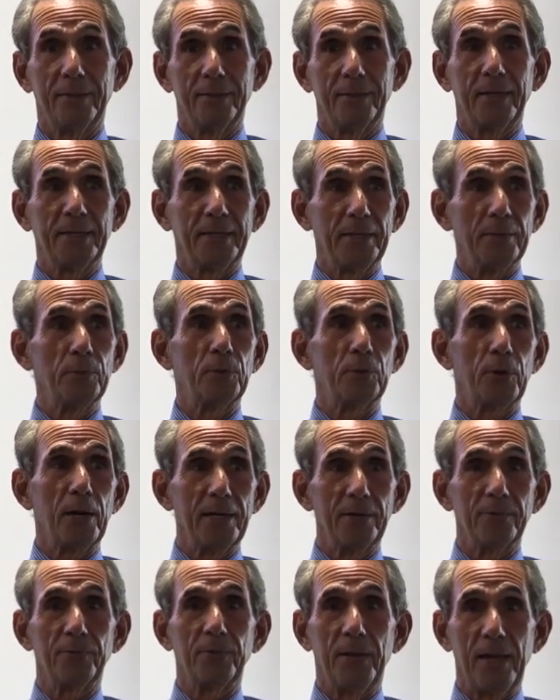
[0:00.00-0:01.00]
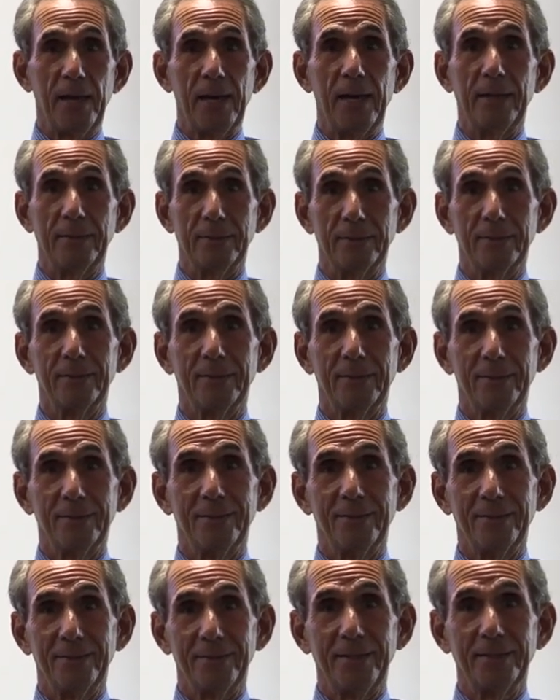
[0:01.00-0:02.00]
I give them credit for that.
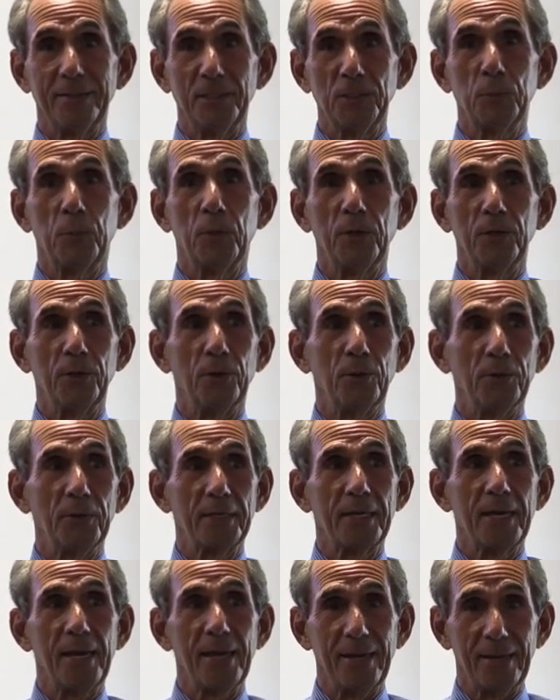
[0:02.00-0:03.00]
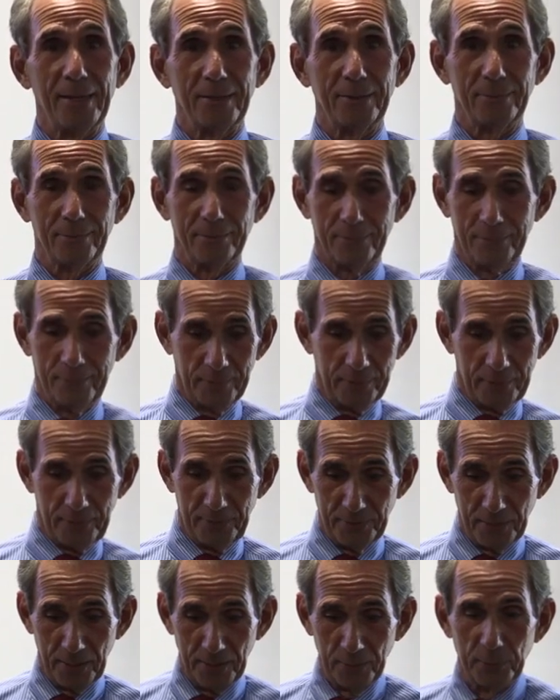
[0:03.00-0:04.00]
They at least put it on the can.
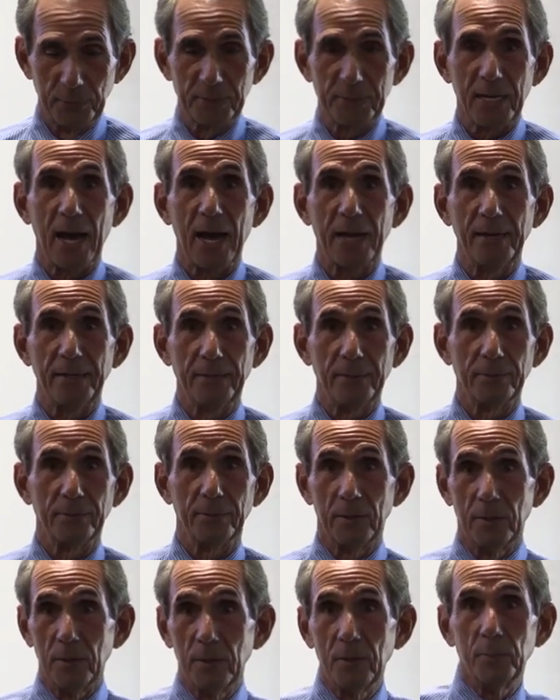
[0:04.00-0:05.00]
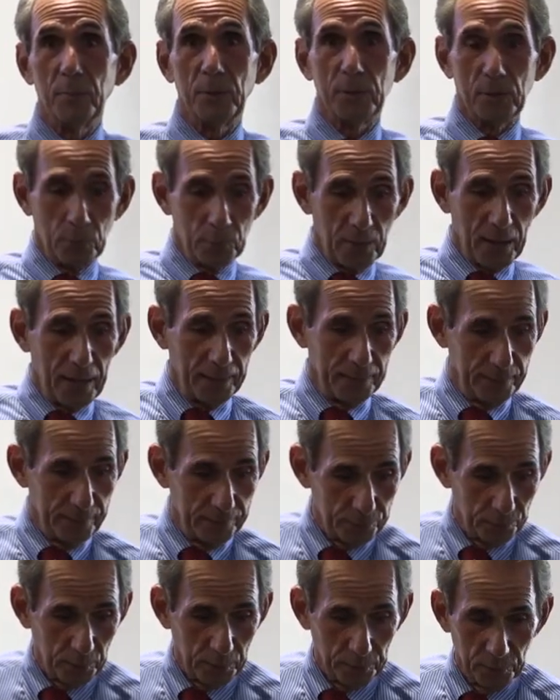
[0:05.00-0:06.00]
These other ones hide it. But guarana
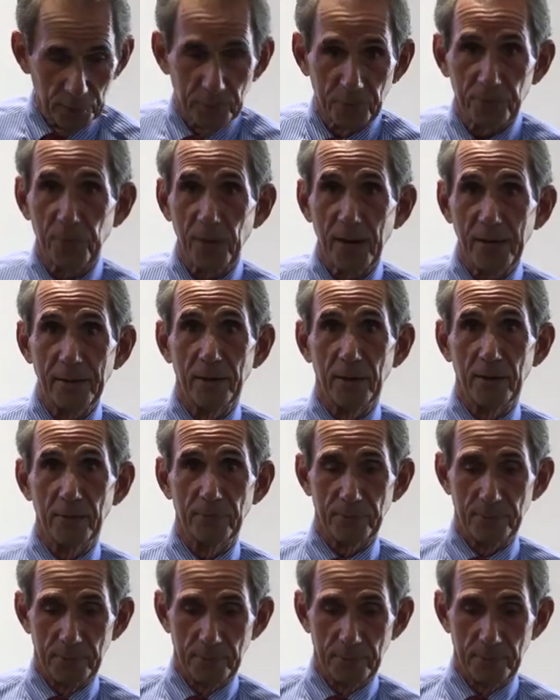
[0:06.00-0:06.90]
is what we're afraid of.